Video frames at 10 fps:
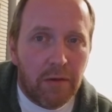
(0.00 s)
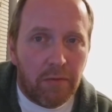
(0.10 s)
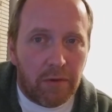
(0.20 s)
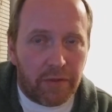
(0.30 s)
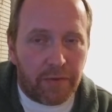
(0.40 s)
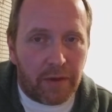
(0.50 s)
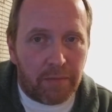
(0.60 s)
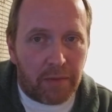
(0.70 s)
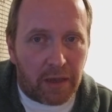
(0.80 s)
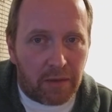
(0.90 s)
with uh,
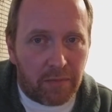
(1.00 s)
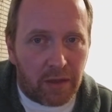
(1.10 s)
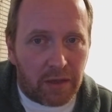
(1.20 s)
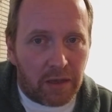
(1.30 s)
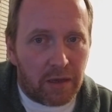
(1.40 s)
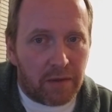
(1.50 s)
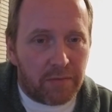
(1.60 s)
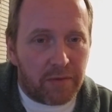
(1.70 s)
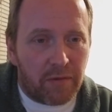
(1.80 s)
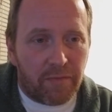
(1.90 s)
making money.
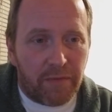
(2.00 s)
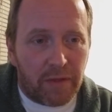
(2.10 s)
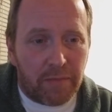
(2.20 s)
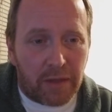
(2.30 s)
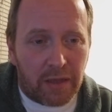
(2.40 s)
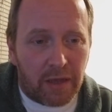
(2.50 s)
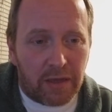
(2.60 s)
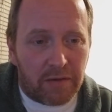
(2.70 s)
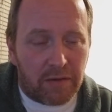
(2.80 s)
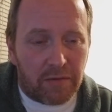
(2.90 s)
Um, you know, Philip McKnight,
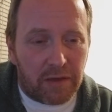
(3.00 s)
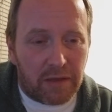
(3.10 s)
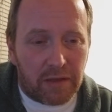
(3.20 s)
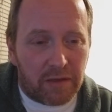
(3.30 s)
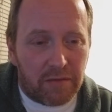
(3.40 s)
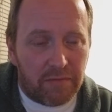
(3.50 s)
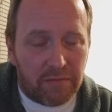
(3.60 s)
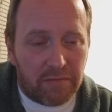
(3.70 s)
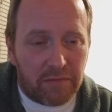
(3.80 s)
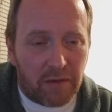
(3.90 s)
you know, he said,
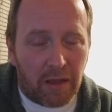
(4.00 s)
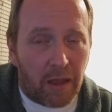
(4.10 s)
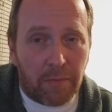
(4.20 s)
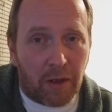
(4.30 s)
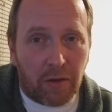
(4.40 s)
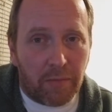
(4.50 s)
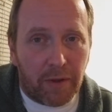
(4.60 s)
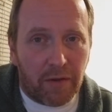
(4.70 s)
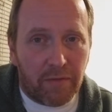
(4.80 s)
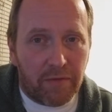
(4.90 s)
you know, and I'm not going
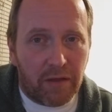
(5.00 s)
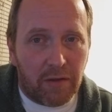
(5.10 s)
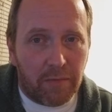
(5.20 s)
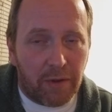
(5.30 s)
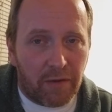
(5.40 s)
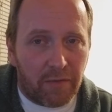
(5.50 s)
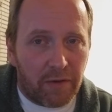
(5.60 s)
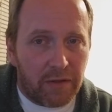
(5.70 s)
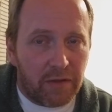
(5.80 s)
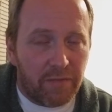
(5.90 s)
to sit here and
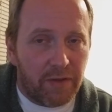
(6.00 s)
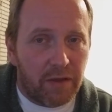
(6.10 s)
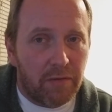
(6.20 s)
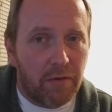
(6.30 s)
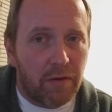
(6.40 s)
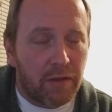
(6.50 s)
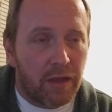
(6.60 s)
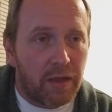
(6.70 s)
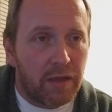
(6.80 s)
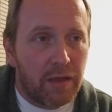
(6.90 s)
paraphrase his video all
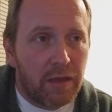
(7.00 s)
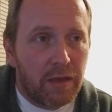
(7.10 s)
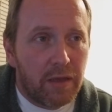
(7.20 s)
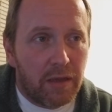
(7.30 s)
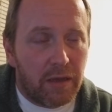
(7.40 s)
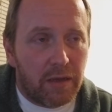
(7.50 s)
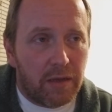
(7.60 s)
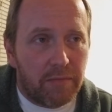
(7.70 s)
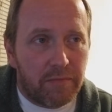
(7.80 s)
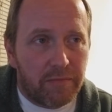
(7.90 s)
night. Um,
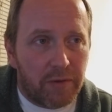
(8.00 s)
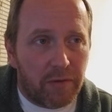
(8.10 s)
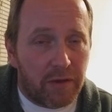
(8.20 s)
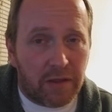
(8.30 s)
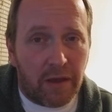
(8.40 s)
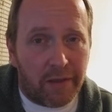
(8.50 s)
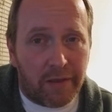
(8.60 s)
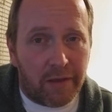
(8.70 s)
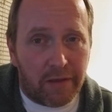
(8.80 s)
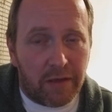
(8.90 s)
you know, his
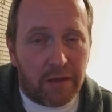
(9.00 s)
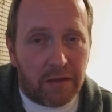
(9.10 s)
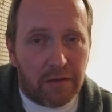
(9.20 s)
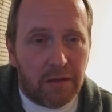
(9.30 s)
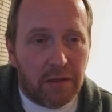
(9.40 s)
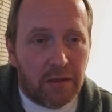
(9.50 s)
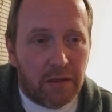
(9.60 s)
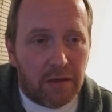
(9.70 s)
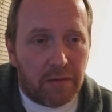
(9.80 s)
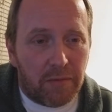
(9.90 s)
content is his.
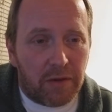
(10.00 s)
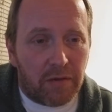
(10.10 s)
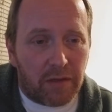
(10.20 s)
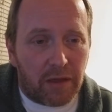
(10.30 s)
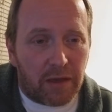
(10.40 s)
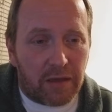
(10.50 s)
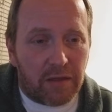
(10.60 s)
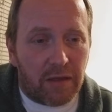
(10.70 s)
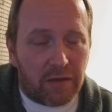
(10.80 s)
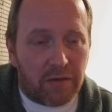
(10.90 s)
But, you know, it's like you
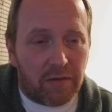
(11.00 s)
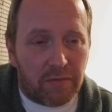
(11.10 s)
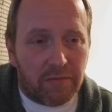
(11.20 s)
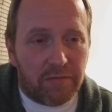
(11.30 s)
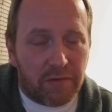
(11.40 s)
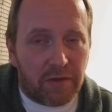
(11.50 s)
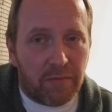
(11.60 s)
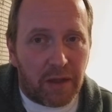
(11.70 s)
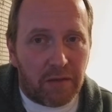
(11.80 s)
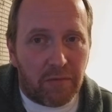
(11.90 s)
said, you know,
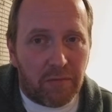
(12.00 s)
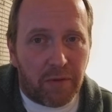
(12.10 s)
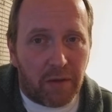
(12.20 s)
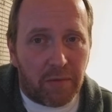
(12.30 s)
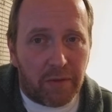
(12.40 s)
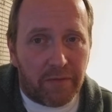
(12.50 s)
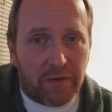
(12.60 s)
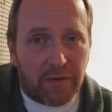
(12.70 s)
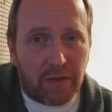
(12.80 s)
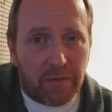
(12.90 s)
somebody will probably
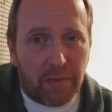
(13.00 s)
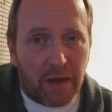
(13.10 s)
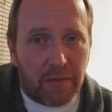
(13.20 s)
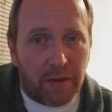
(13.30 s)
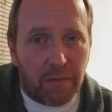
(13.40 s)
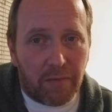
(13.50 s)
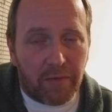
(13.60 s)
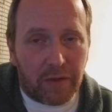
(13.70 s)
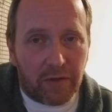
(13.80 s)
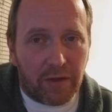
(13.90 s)
eventually buy them out
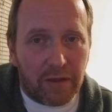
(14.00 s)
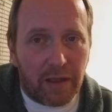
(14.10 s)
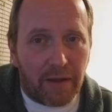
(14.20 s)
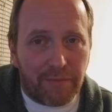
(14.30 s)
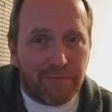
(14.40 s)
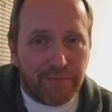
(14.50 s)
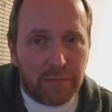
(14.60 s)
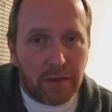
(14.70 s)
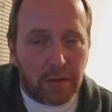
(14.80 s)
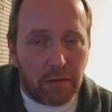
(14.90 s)
before they shut down.
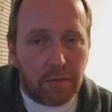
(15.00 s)
So,